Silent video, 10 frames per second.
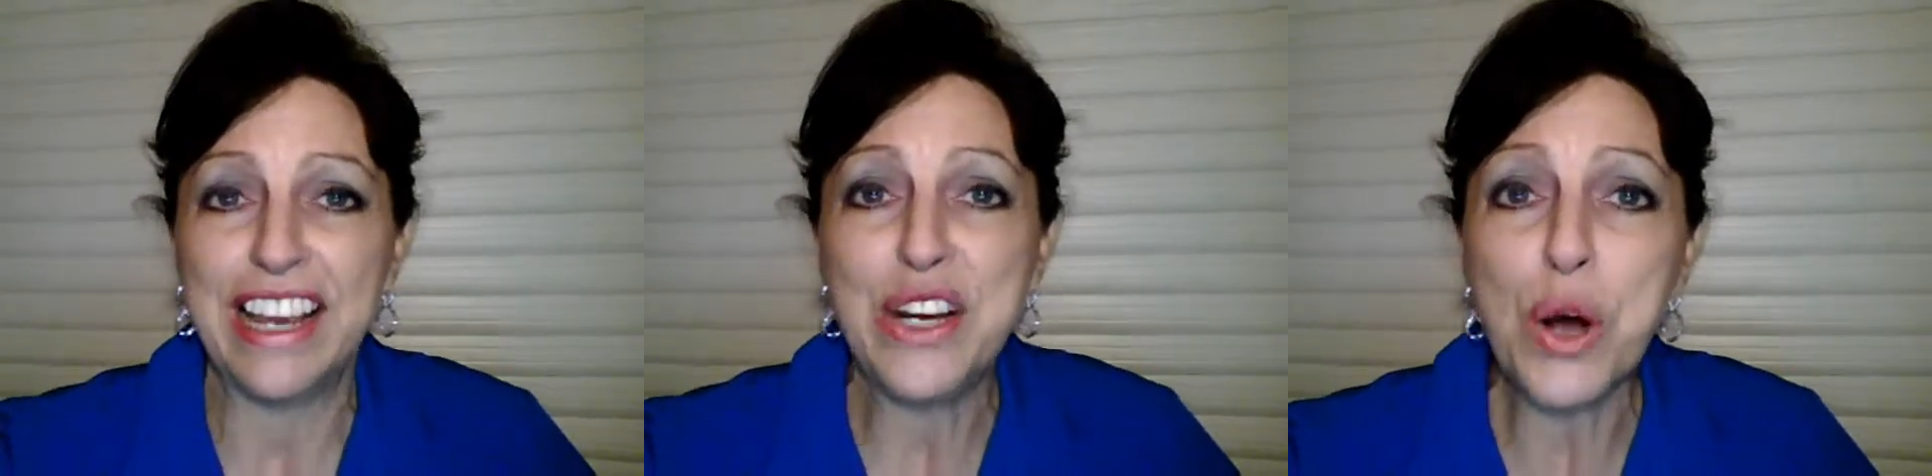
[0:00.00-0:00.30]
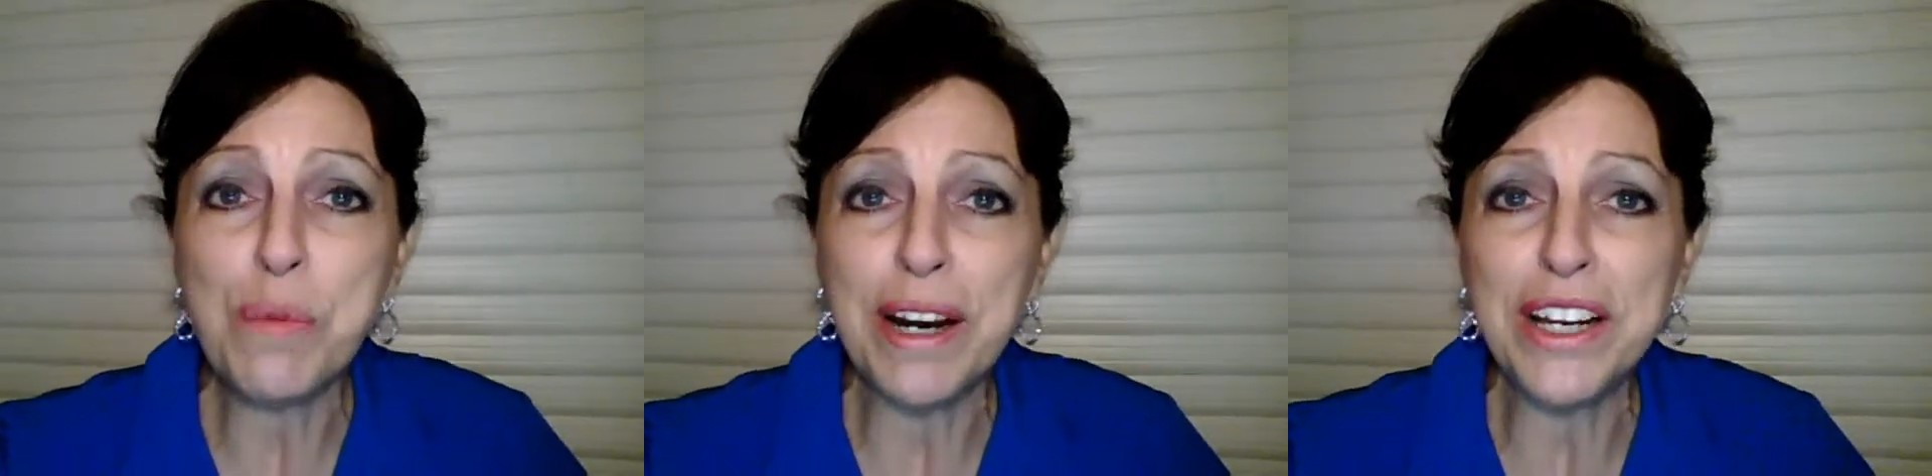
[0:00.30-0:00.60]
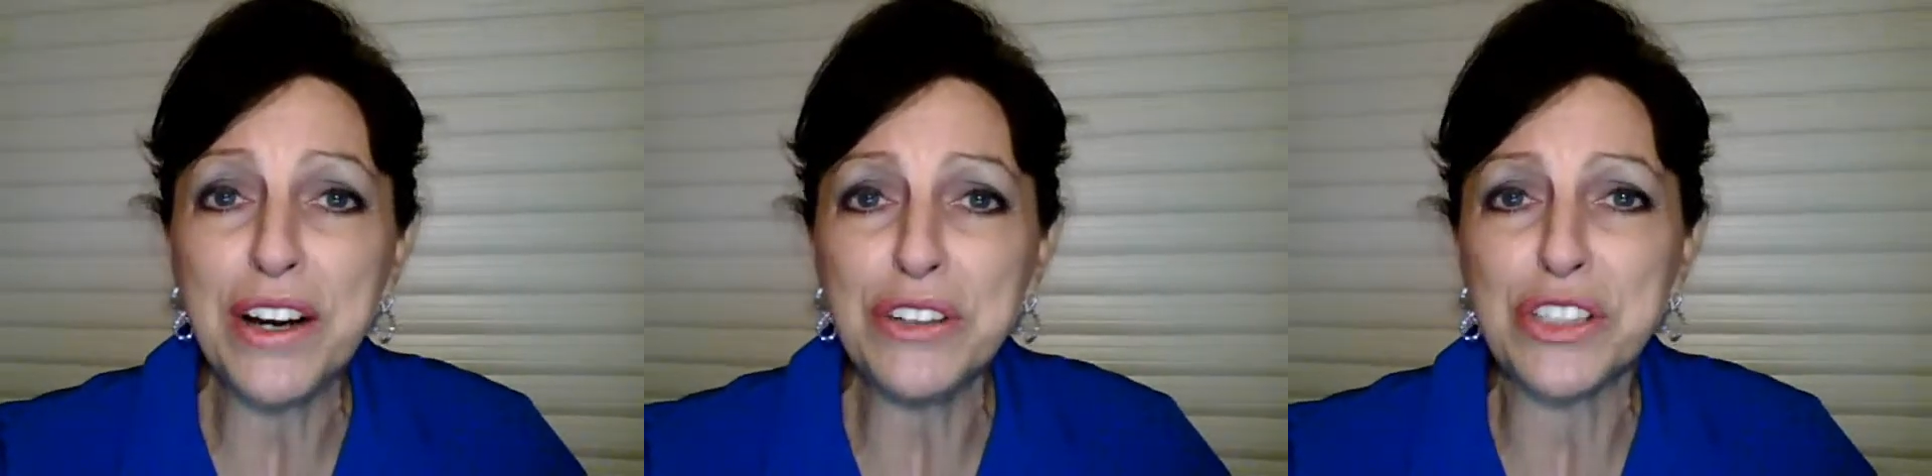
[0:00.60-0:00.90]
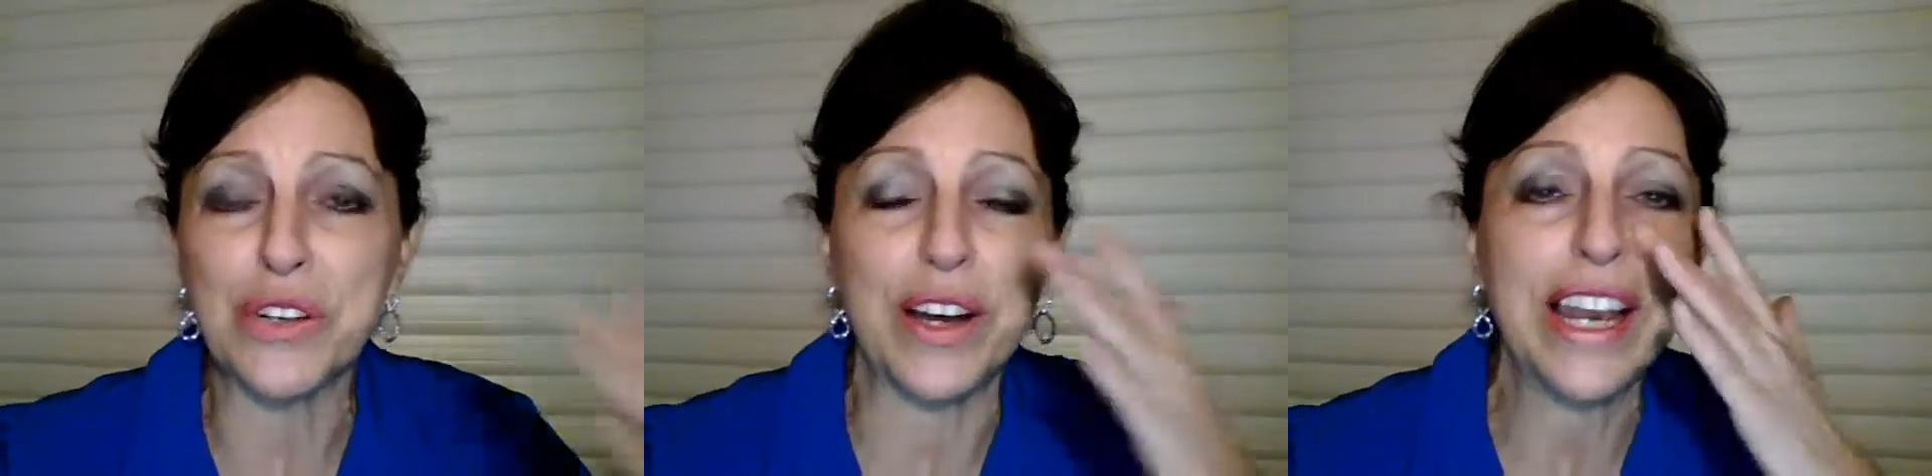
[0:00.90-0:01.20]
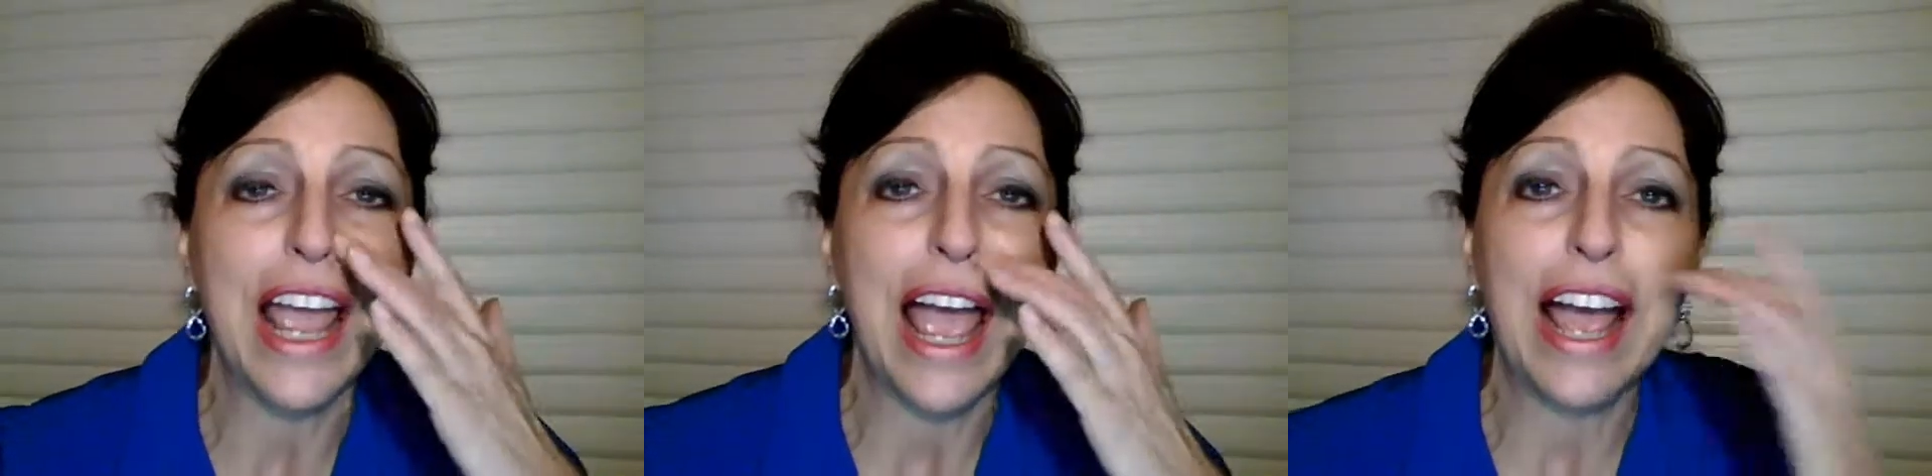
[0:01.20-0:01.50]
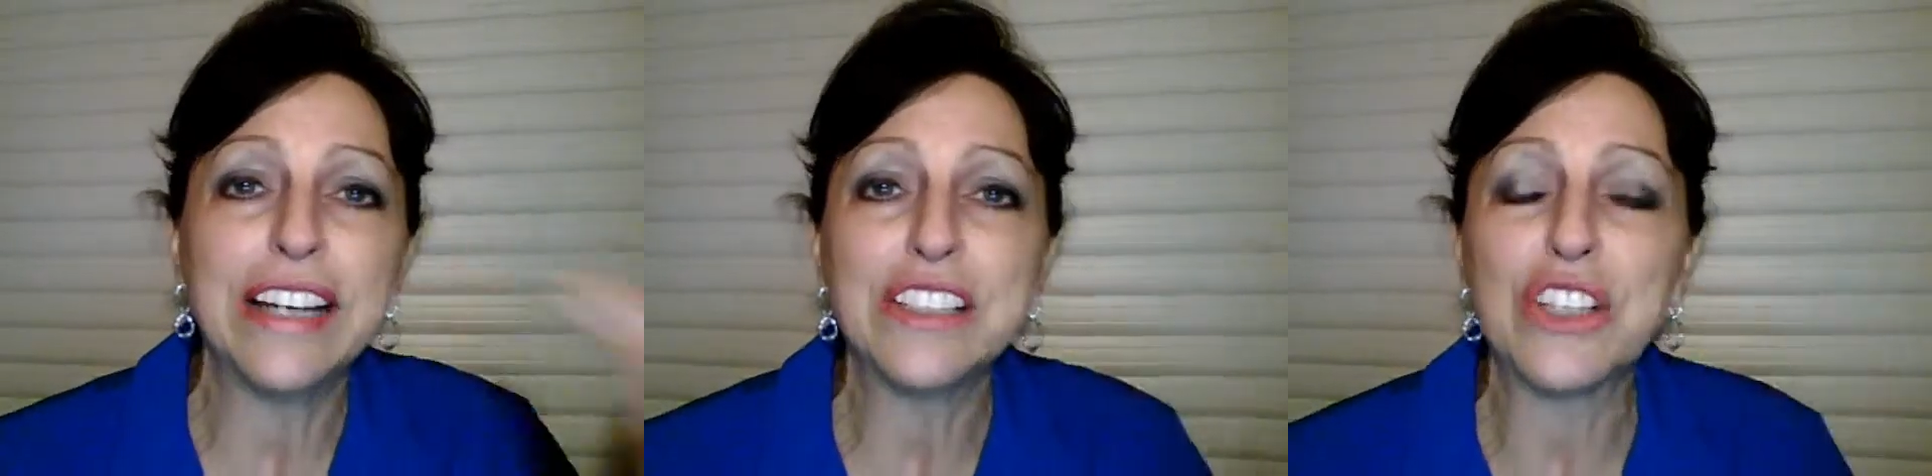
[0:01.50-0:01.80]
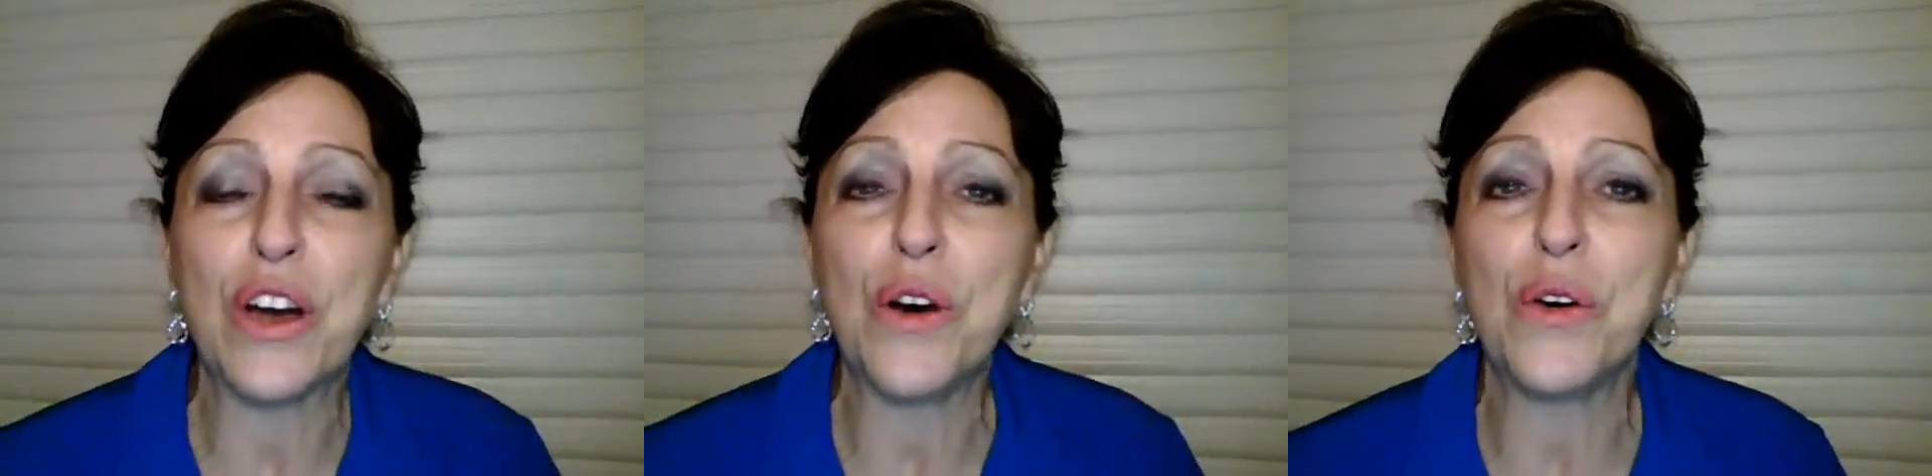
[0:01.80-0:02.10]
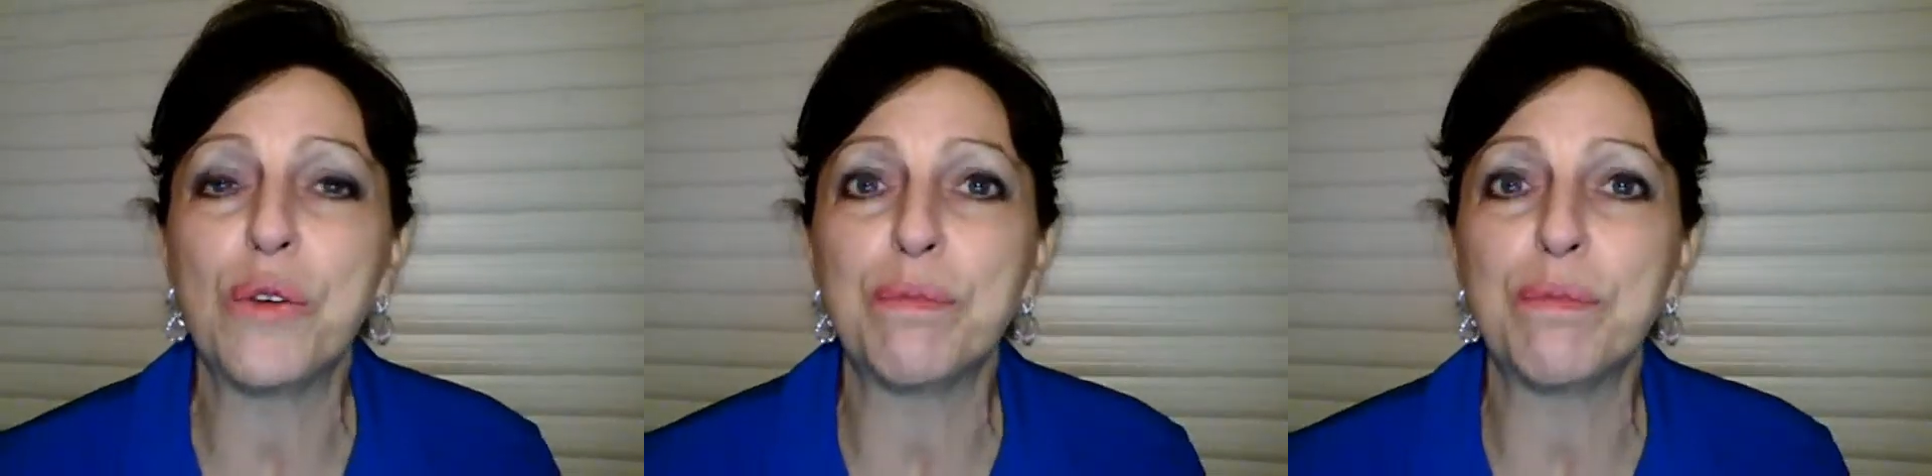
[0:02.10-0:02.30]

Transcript: and nobody goes to it. And so,